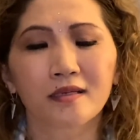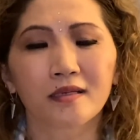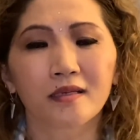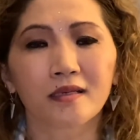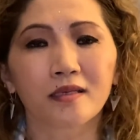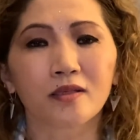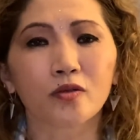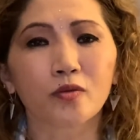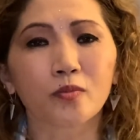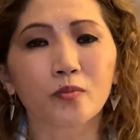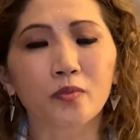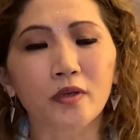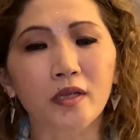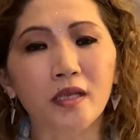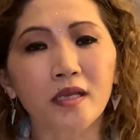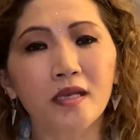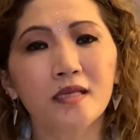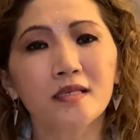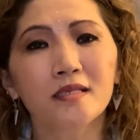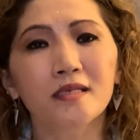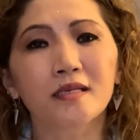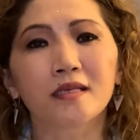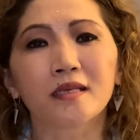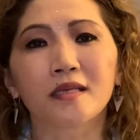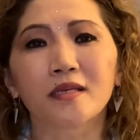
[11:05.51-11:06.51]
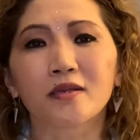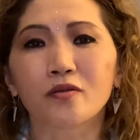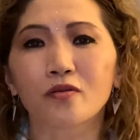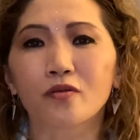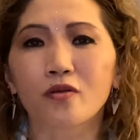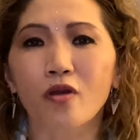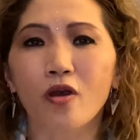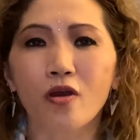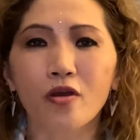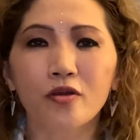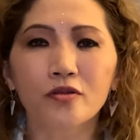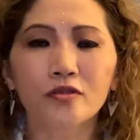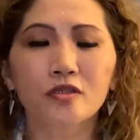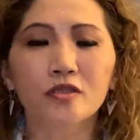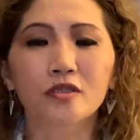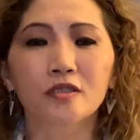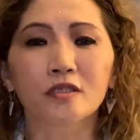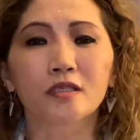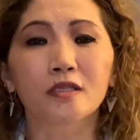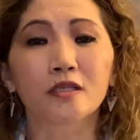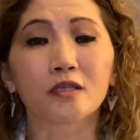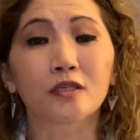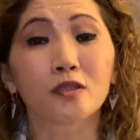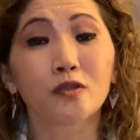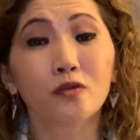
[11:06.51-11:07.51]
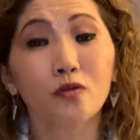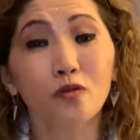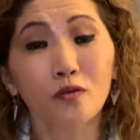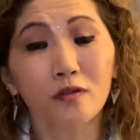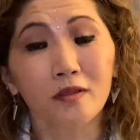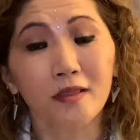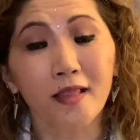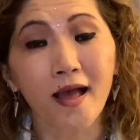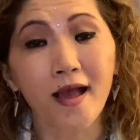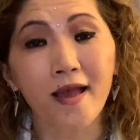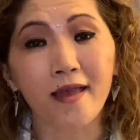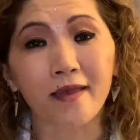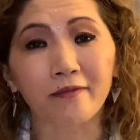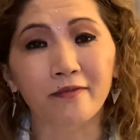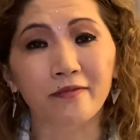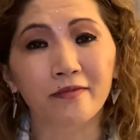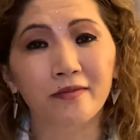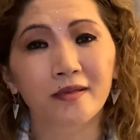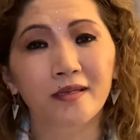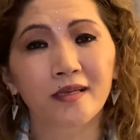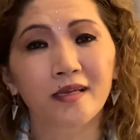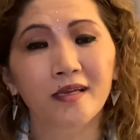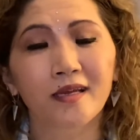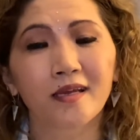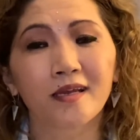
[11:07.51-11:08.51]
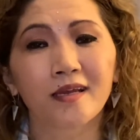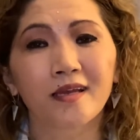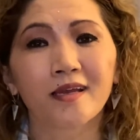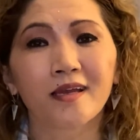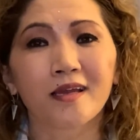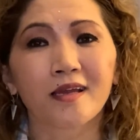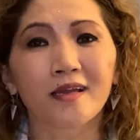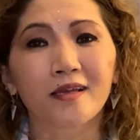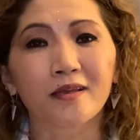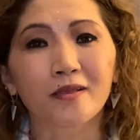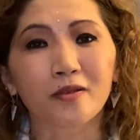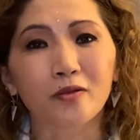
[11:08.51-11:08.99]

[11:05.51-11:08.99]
and you're breathing your consciousness, new life,